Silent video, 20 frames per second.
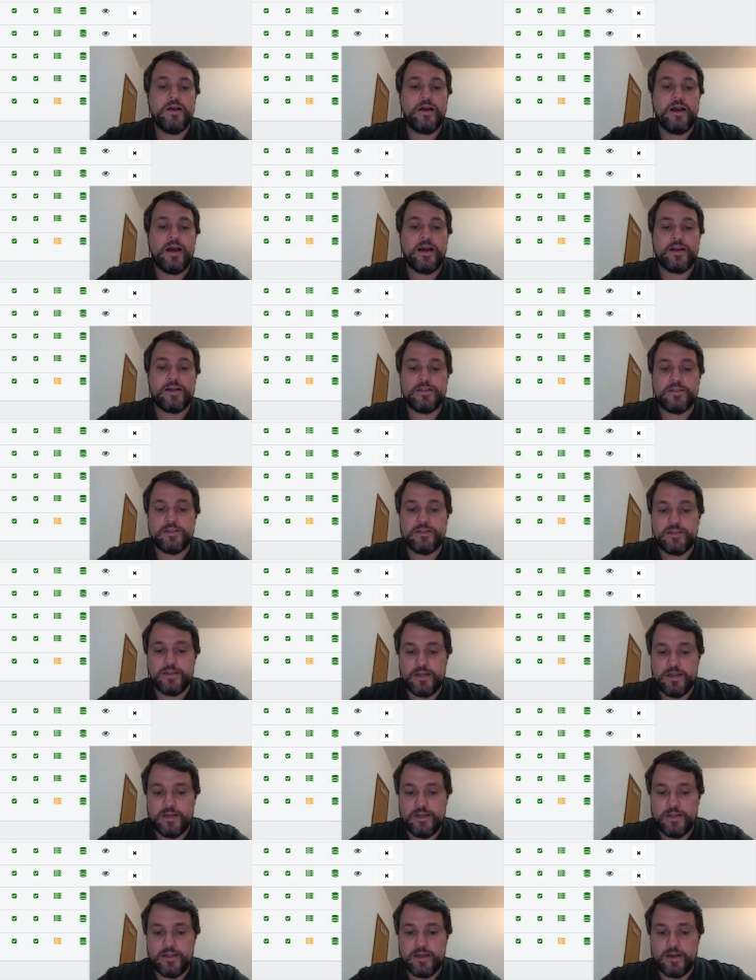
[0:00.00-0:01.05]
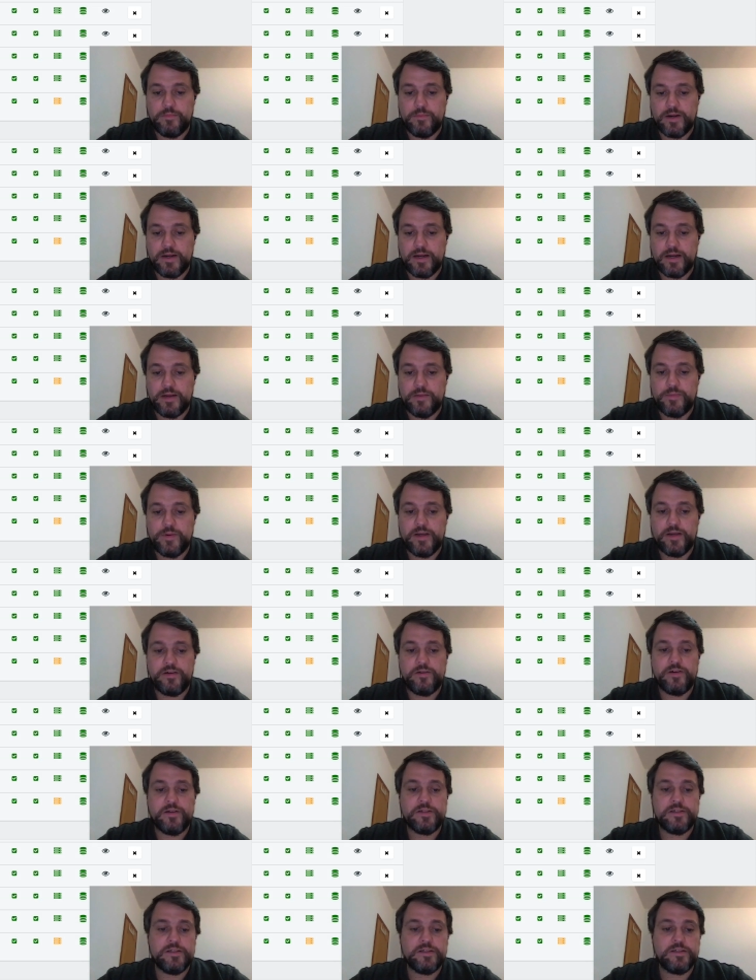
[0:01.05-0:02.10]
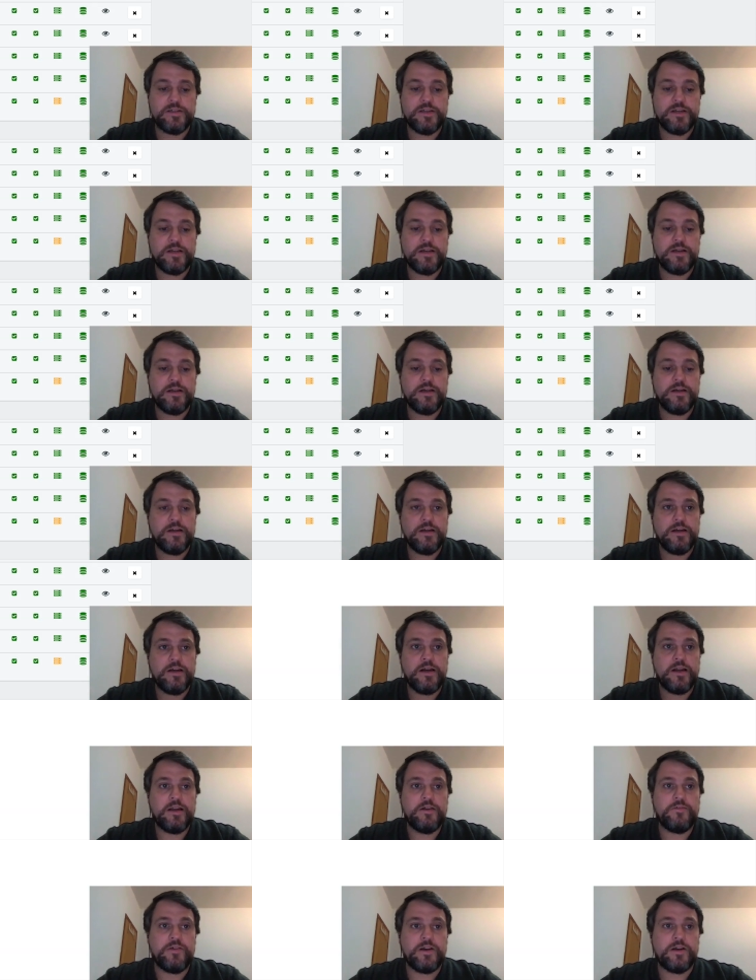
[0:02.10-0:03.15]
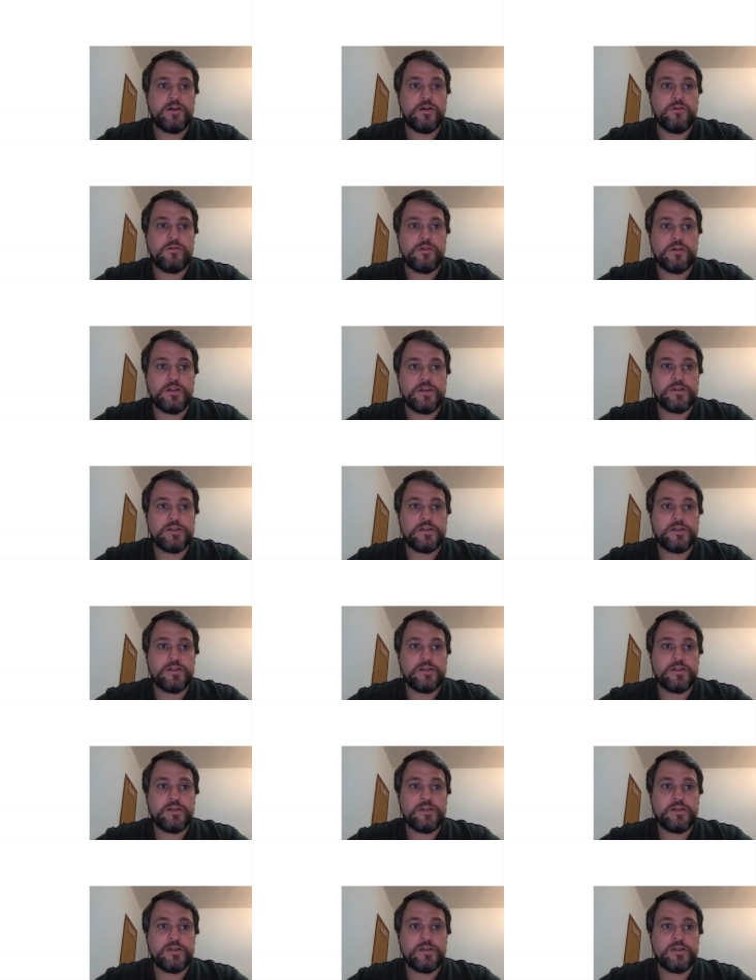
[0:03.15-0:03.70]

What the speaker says: I can see that my IP address is here, and if I go to the